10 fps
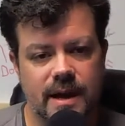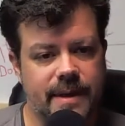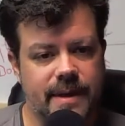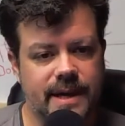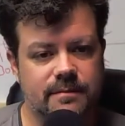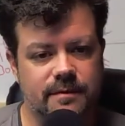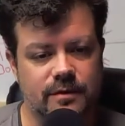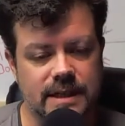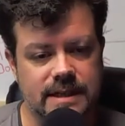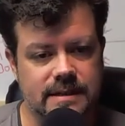and make some
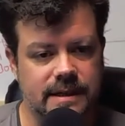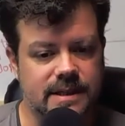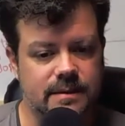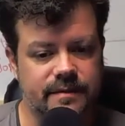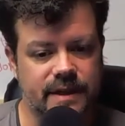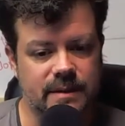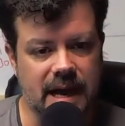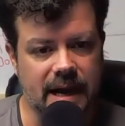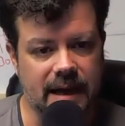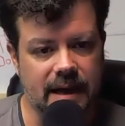friends, get some
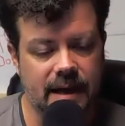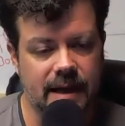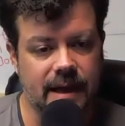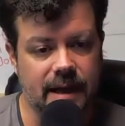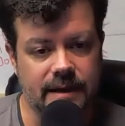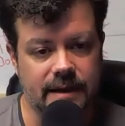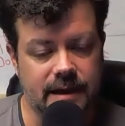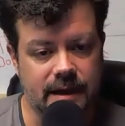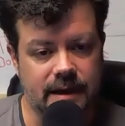feedback, and